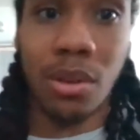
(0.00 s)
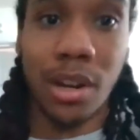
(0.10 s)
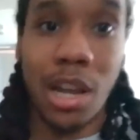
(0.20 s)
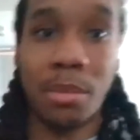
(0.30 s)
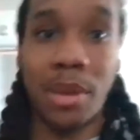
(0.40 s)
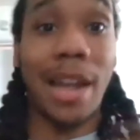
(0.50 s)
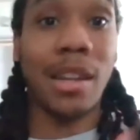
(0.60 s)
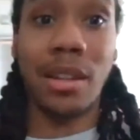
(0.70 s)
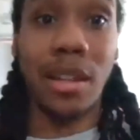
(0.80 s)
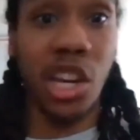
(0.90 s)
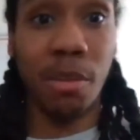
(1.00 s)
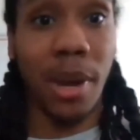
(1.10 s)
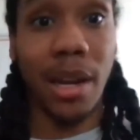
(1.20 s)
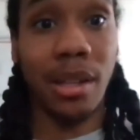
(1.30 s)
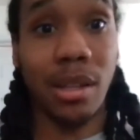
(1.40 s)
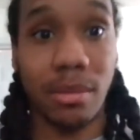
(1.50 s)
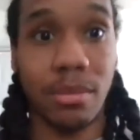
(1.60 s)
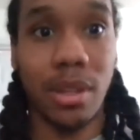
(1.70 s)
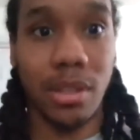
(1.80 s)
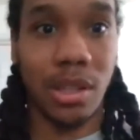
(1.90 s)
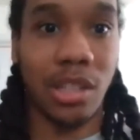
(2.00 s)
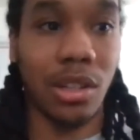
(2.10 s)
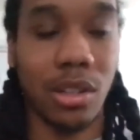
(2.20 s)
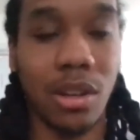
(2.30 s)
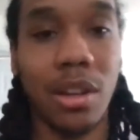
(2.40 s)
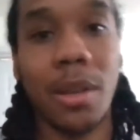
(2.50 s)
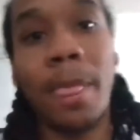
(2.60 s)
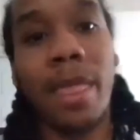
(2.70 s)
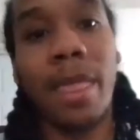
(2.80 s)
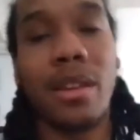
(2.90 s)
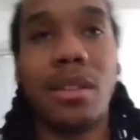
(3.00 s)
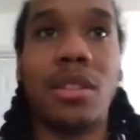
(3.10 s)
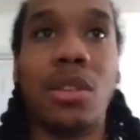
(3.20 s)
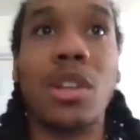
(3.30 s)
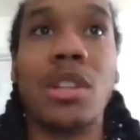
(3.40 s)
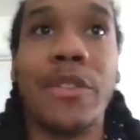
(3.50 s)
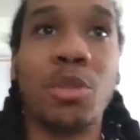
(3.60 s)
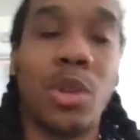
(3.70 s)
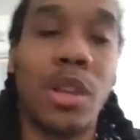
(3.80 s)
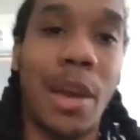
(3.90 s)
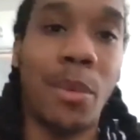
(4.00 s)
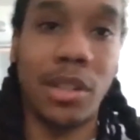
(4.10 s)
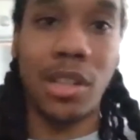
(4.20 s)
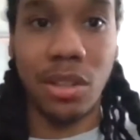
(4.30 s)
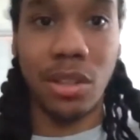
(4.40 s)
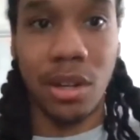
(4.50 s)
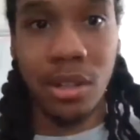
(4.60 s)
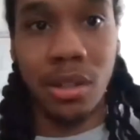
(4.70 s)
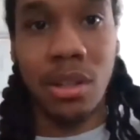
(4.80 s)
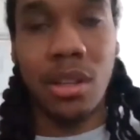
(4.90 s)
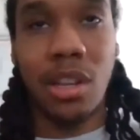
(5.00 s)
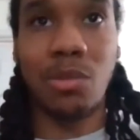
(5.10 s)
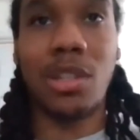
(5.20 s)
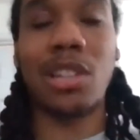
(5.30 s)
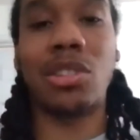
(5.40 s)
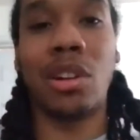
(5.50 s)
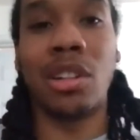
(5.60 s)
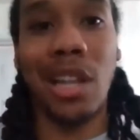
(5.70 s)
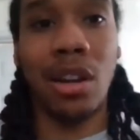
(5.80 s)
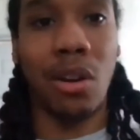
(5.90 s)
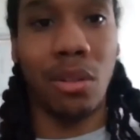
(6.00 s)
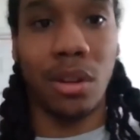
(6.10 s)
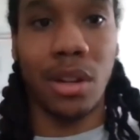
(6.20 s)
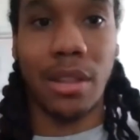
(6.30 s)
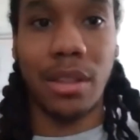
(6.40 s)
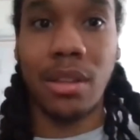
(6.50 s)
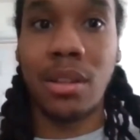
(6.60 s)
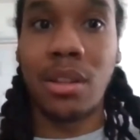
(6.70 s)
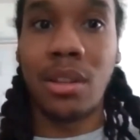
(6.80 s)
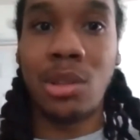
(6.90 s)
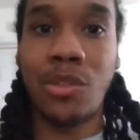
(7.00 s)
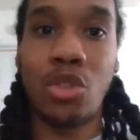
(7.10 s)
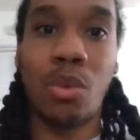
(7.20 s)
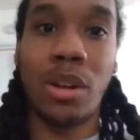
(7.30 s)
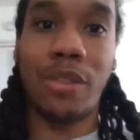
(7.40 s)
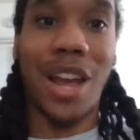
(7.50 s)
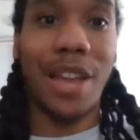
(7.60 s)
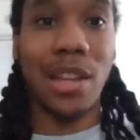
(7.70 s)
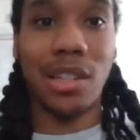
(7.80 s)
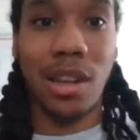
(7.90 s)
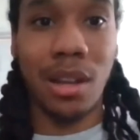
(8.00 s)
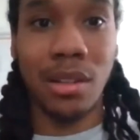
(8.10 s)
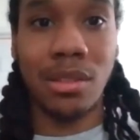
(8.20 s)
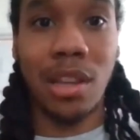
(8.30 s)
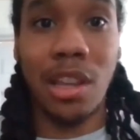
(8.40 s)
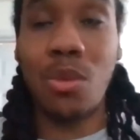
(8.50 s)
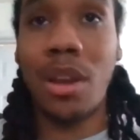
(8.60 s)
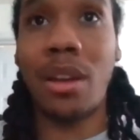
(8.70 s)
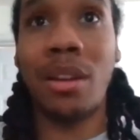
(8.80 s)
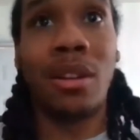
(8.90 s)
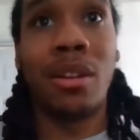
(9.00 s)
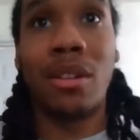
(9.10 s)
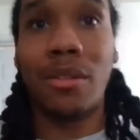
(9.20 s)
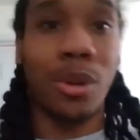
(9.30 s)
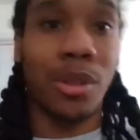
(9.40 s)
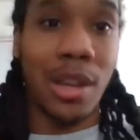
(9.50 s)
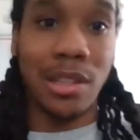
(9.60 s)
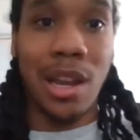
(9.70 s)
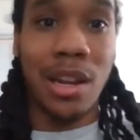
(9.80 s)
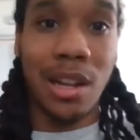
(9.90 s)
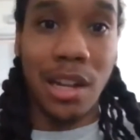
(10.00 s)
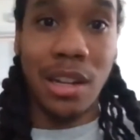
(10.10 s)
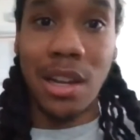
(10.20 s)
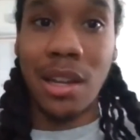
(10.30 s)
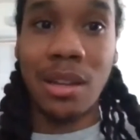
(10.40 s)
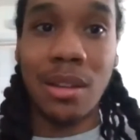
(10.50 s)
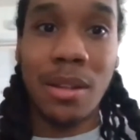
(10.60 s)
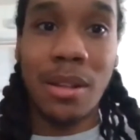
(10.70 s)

or not, but I didn't hear about it until I started the card game. The only difference between that one and Kickstarter is with Kickstarter, it's like an all or nothing. So if you want $5,000 and you at 4,999,